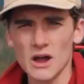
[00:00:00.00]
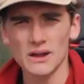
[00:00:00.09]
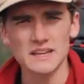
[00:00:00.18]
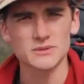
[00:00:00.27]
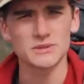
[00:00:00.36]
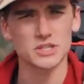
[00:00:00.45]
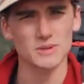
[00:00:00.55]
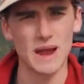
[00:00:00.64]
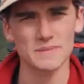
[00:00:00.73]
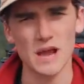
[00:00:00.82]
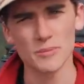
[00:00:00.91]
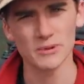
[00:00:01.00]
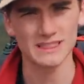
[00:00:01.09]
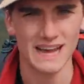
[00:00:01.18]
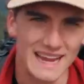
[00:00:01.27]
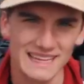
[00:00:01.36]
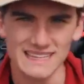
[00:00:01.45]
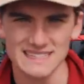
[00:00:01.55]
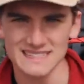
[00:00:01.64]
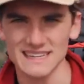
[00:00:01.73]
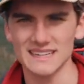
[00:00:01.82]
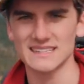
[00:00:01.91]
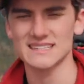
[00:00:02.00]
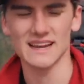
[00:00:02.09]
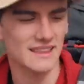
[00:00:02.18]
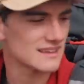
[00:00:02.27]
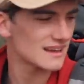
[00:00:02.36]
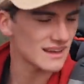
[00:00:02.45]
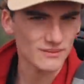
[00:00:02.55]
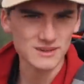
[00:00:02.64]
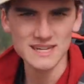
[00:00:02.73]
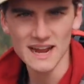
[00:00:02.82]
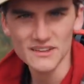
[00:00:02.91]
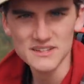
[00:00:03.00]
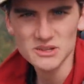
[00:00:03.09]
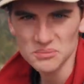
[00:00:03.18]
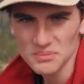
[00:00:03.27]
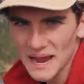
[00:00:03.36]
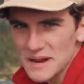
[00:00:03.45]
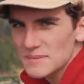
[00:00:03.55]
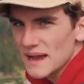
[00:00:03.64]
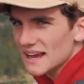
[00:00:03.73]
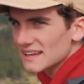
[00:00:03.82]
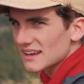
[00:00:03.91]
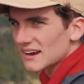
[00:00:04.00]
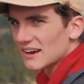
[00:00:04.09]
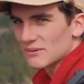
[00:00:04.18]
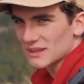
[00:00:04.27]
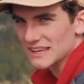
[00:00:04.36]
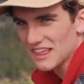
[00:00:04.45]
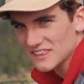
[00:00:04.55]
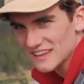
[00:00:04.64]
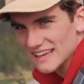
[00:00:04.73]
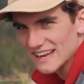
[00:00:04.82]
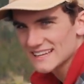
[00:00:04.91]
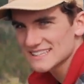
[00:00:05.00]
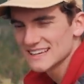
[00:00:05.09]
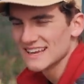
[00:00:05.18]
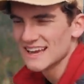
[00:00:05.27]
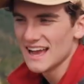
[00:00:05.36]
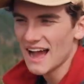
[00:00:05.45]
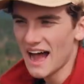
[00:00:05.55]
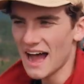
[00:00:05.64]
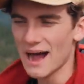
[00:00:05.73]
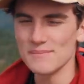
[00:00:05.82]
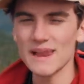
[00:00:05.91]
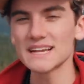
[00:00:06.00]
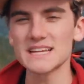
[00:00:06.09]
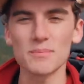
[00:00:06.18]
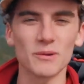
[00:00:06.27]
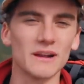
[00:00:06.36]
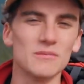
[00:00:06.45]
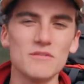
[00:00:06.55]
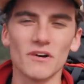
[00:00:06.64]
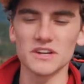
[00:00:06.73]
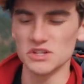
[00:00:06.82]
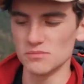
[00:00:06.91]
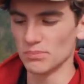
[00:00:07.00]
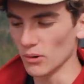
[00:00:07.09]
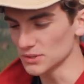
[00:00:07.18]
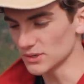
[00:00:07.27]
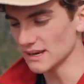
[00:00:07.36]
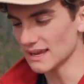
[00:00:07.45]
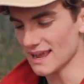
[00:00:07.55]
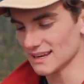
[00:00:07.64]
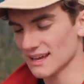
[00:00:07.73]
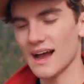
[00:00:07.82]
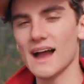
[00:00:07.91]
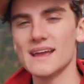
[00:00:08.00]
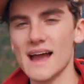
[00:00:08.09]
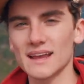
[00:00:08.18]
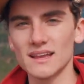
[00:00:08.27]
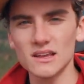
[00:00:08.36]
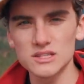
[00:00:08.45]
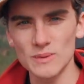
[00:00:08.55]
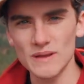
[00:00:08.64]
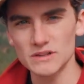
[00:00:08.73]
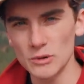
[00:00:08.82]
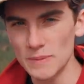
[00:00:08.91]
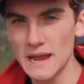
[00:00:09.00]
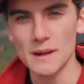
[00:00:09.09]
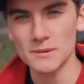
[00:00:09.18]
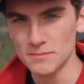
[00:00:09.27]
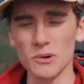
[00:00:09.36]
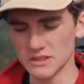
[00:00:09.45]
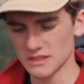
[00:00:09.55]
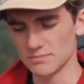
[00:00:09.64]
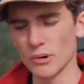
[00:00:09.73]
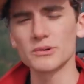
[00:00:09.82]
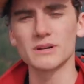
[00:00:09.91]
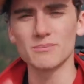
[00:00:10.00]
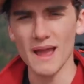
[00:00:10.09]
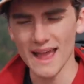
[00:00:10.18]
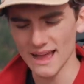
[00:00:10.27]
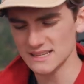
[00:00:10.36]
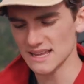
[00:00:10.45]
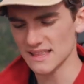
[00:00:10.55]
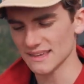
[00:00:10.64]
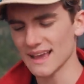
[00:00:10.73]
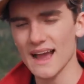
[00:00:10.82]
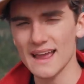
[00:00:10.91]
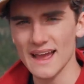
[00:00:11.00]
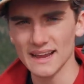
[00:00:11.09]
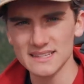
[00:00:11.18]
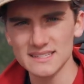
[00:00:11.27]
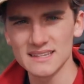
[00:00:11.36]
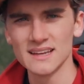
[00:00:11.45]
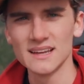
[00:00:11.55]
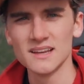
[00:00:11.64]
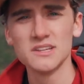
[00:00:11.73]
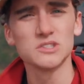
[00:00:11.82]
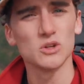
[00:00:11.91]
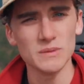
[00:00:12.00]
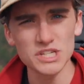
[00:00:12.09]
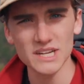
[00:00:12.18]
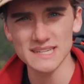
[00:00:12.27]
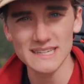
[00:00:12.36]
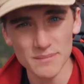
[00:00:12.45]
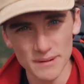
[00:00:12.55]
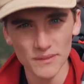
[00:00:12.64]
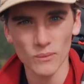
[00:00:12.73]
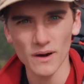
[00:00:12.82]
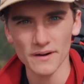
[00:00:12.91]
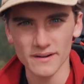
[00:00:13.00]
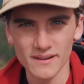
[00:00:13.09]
Okay, so we just wrapped up with the hiking scenes, and I think I can retire this old backpack here with nothing in it. Next up, we're gonna move on to bouldering and kayaking. So we have to go pick up both the bouldering pads and the kayaks. So we'll meet you guys down by the water.